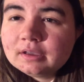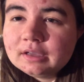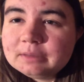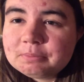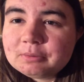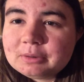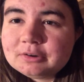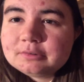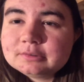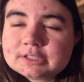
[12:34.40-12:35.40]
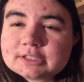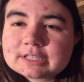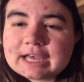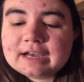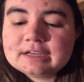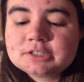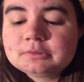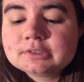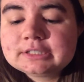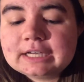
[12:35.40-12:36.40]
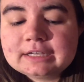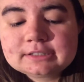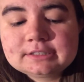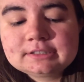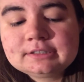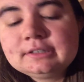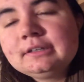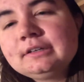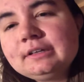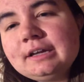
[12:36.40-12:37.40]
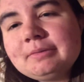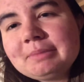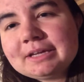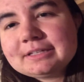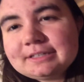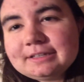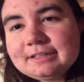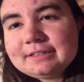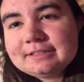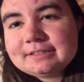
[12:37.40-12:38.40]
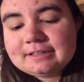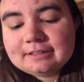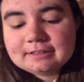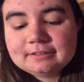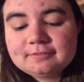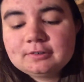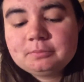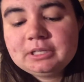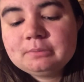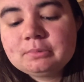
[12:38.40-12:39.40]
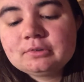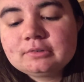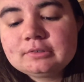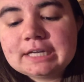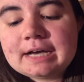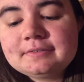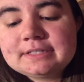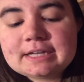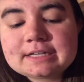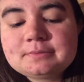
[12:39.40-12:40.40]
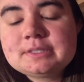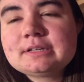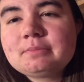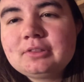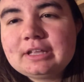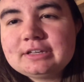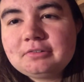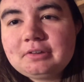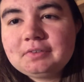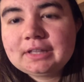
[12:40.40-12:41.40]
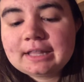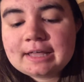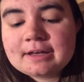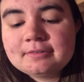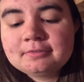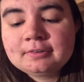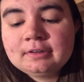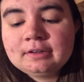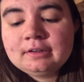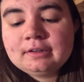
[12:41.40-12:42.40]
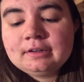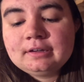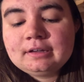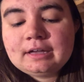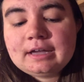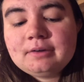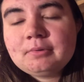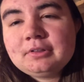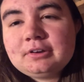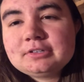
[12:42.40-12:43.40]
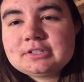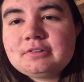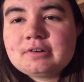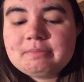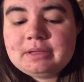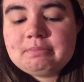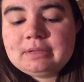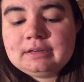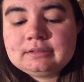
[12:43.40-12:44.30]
It promotes casual sex. It makes it easy for people to have sex with someone they don't even love and where there's no commitment.